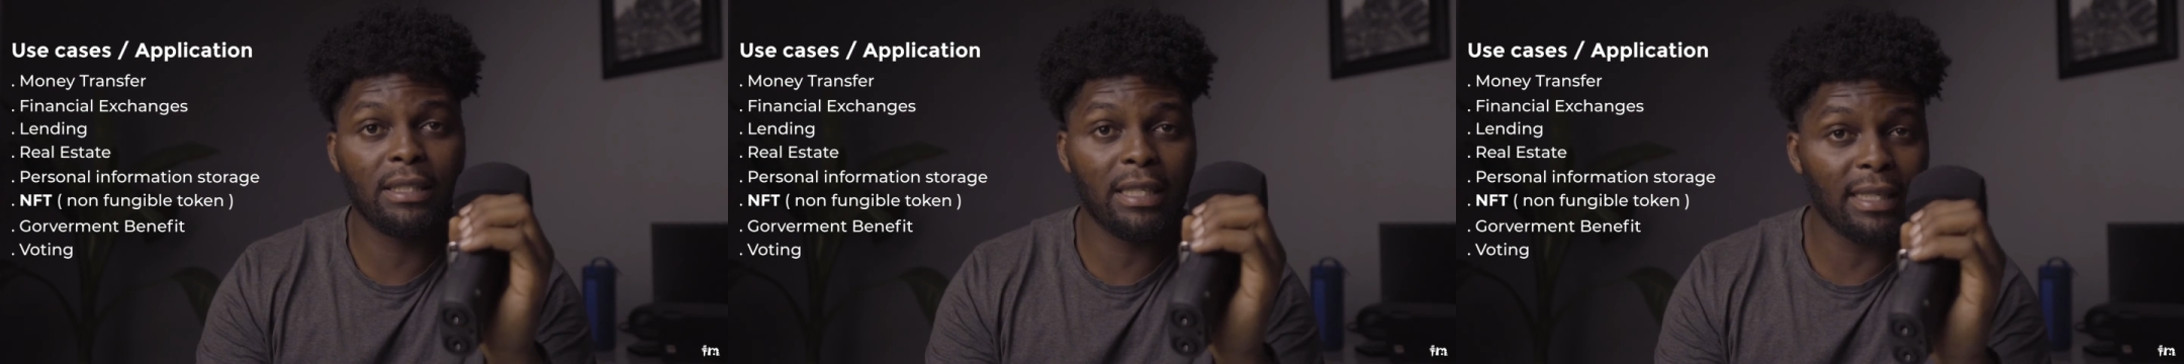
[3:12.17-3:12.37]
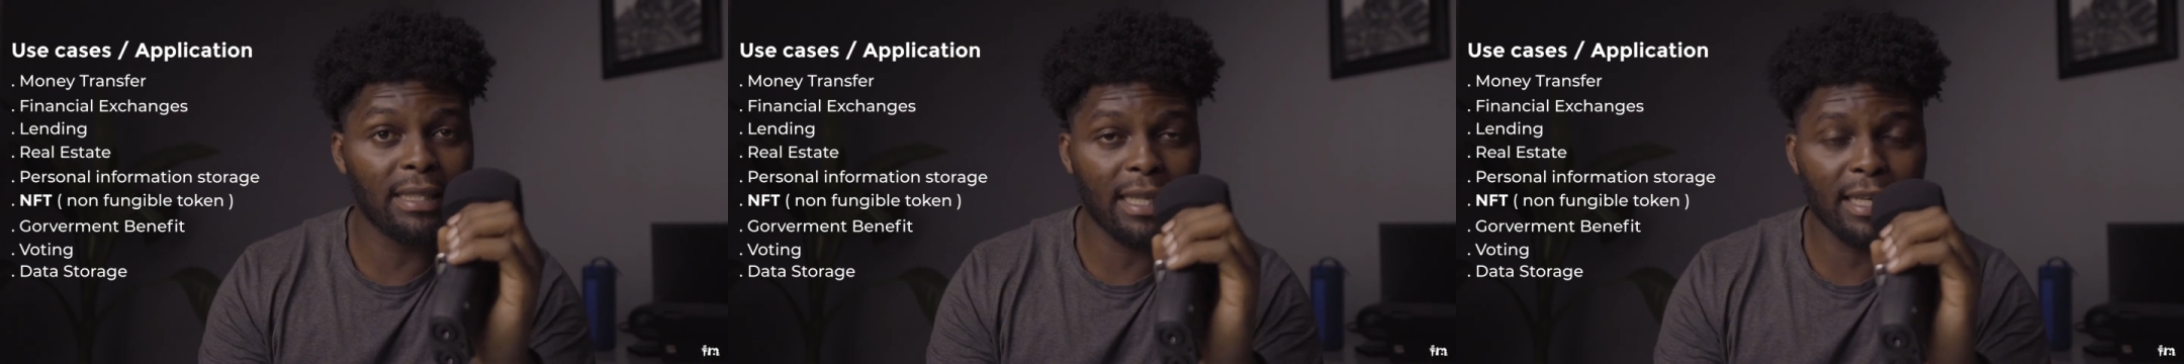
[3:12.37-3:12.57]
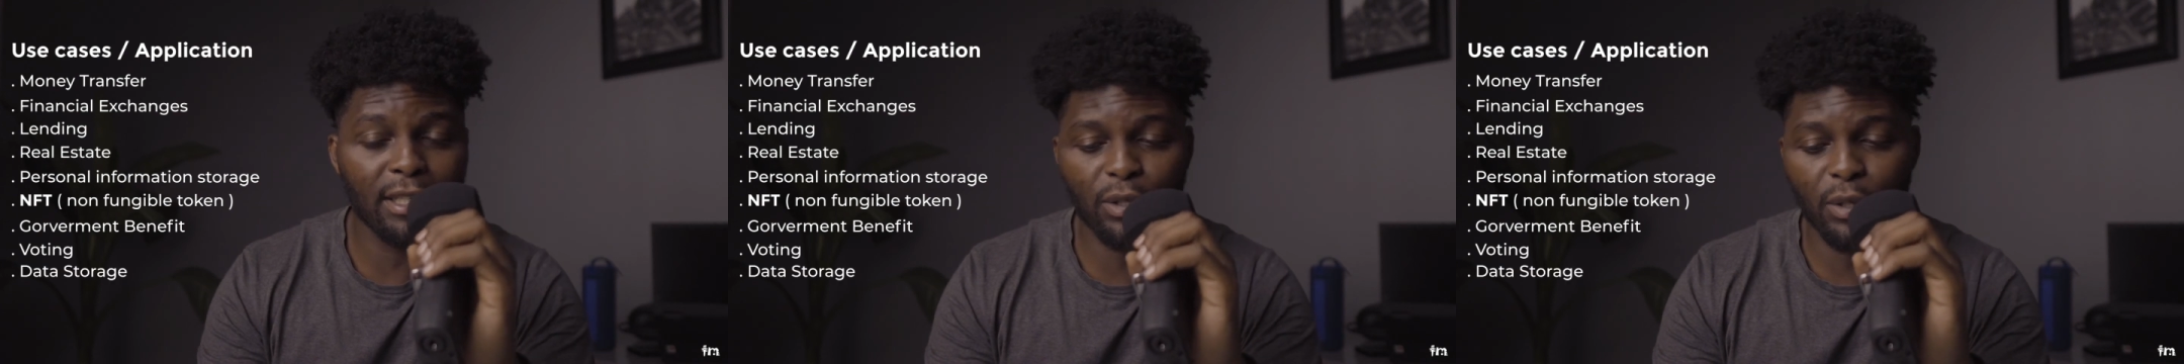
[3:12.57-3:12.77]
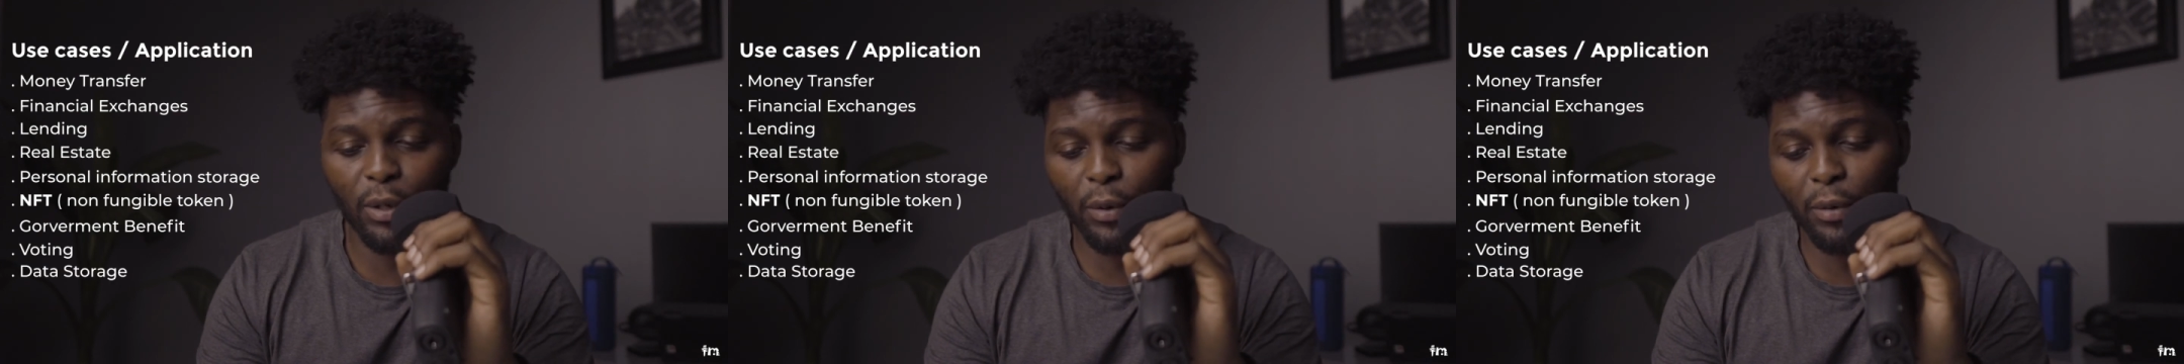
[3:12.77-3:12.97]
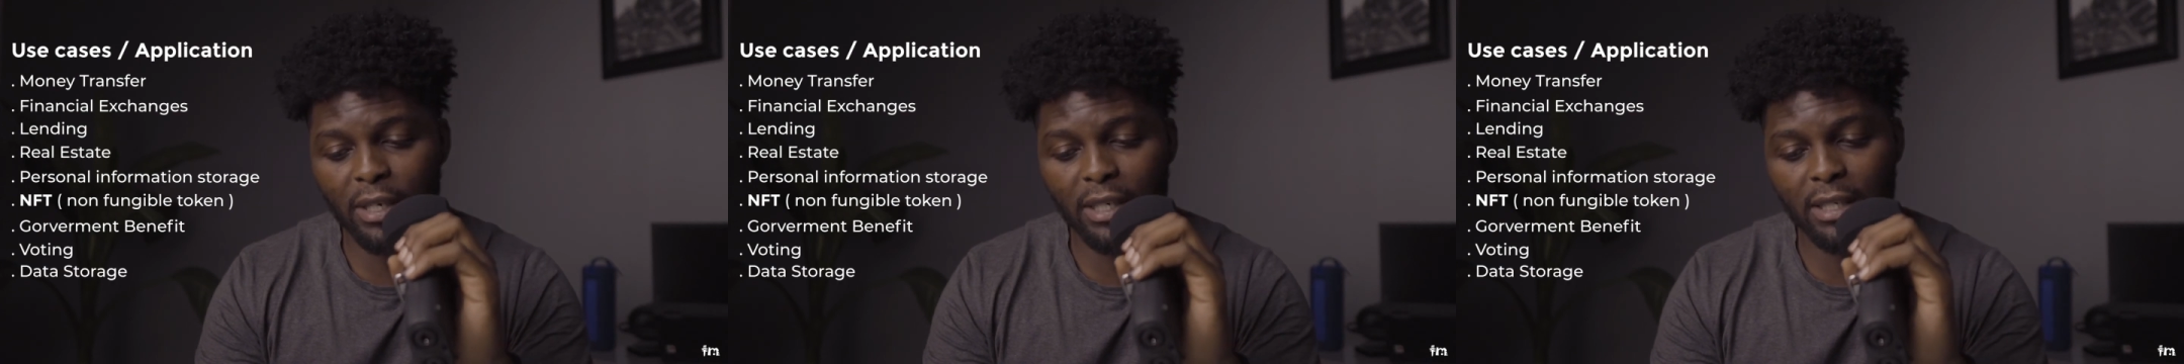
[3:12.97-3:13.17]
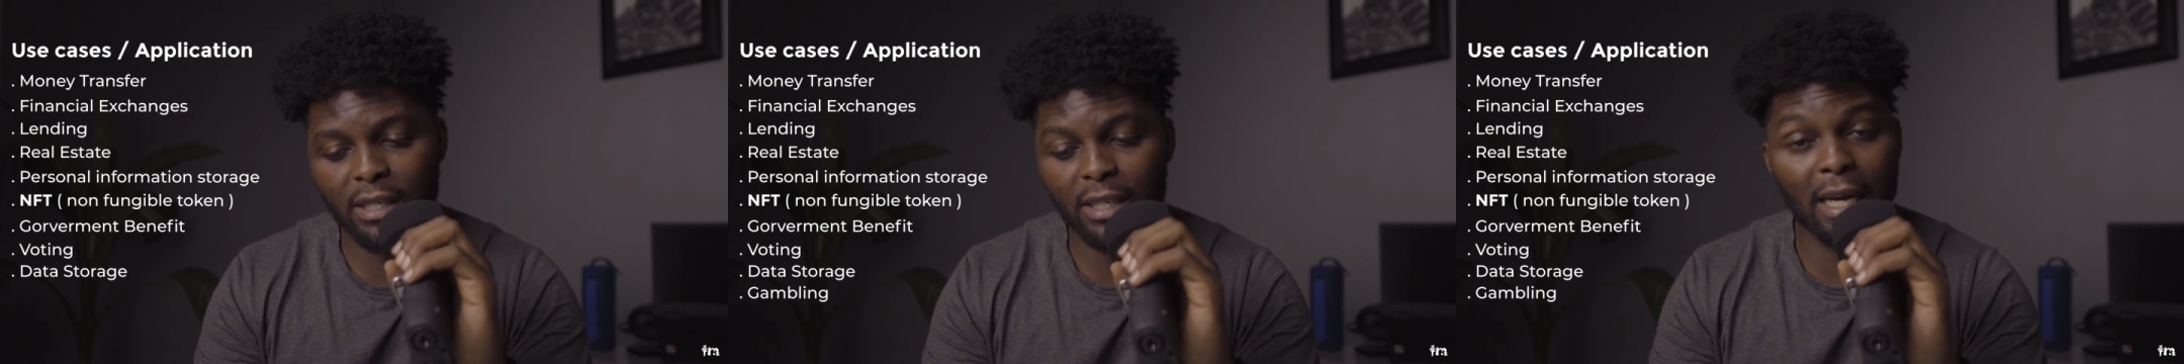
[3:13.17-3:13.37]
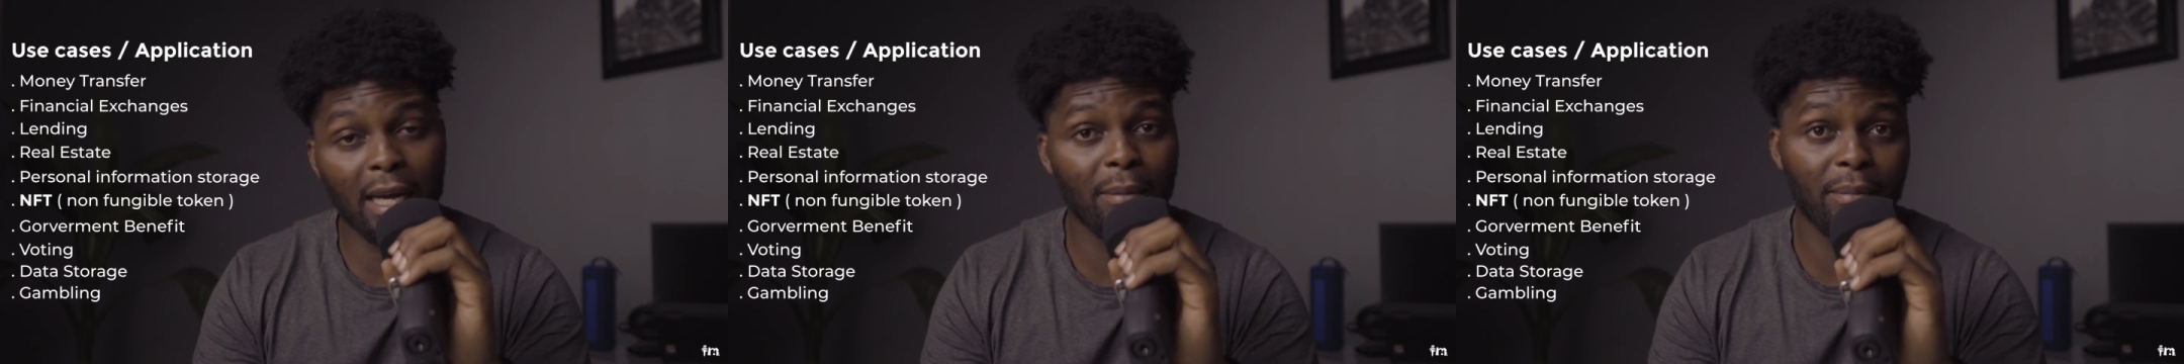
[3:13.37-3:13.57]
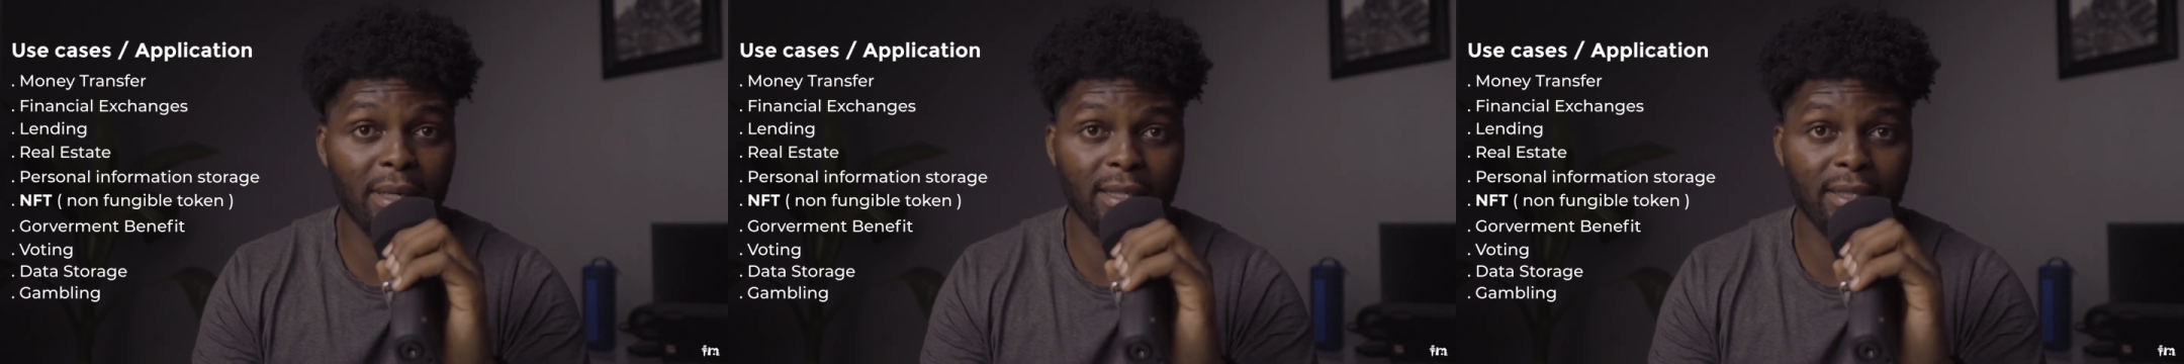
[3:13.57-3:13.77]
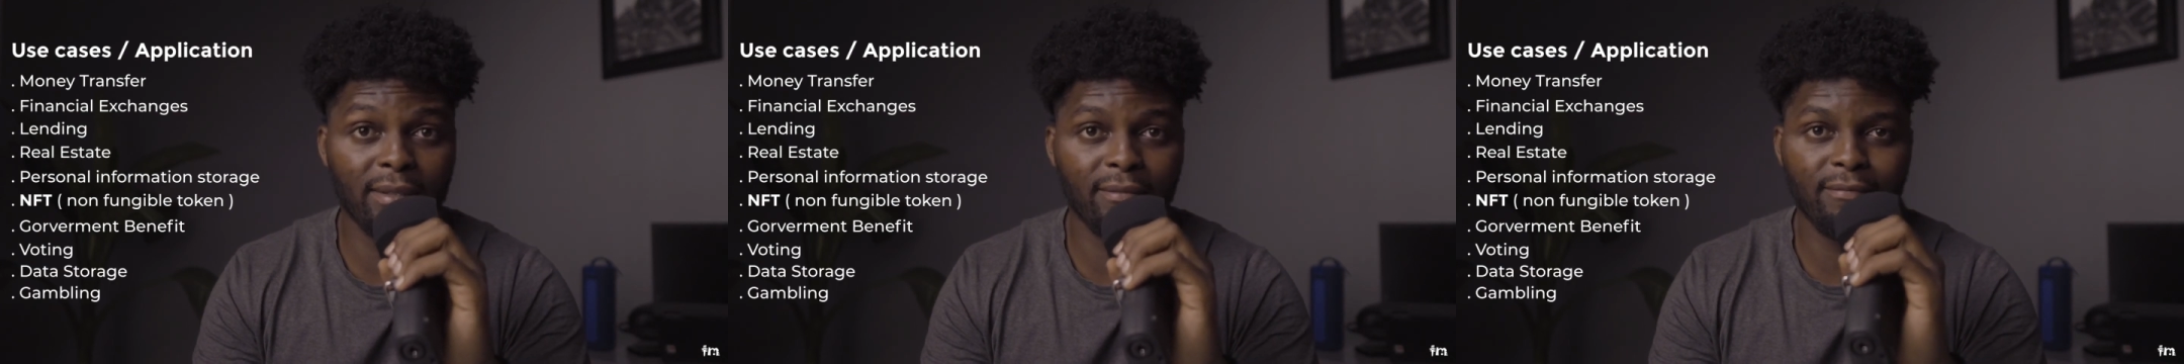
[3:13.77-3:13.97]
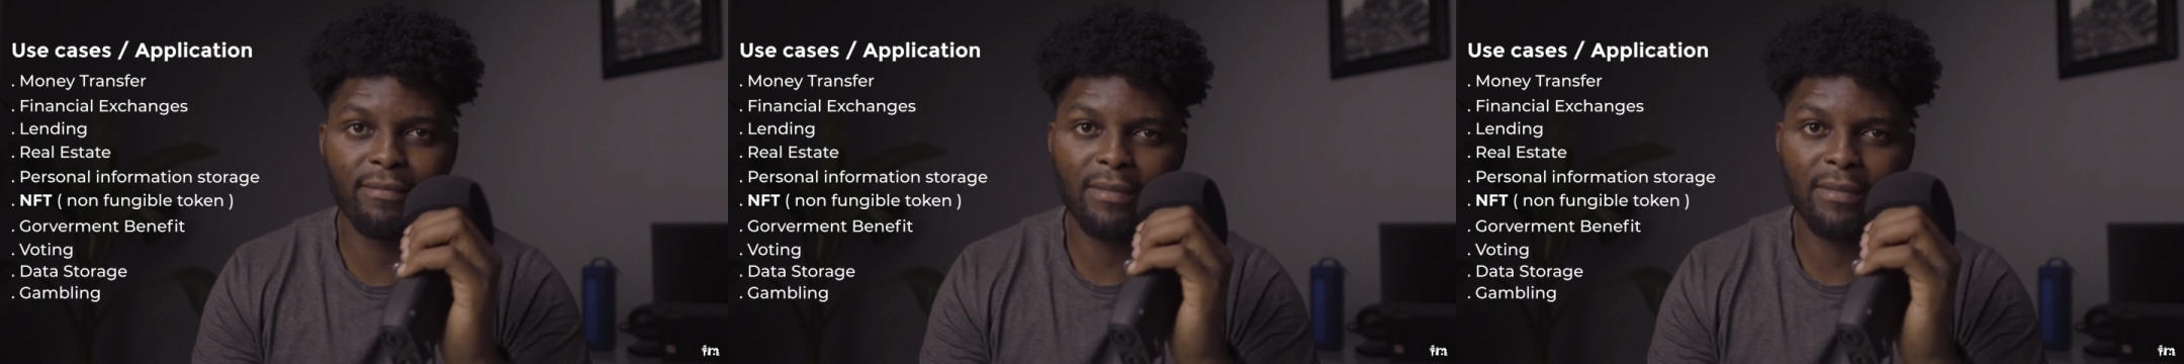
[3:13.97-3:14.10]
data storage, gambling,